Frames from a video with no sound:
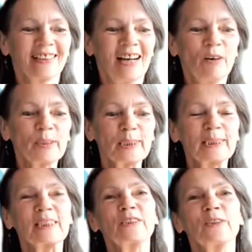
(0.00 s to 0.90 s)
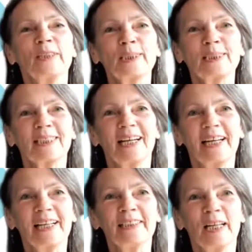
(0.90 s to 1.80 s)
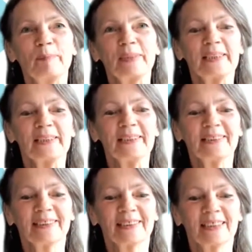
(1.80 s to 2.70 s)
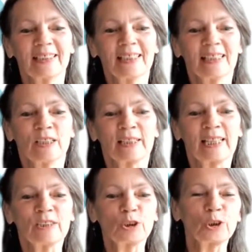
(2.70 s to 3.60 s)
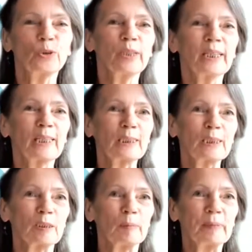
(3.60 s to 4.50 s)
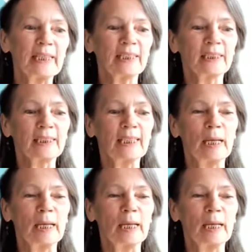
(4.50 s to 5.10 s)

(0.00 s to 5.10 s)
How is it in your style, Nabil? Can you show us practical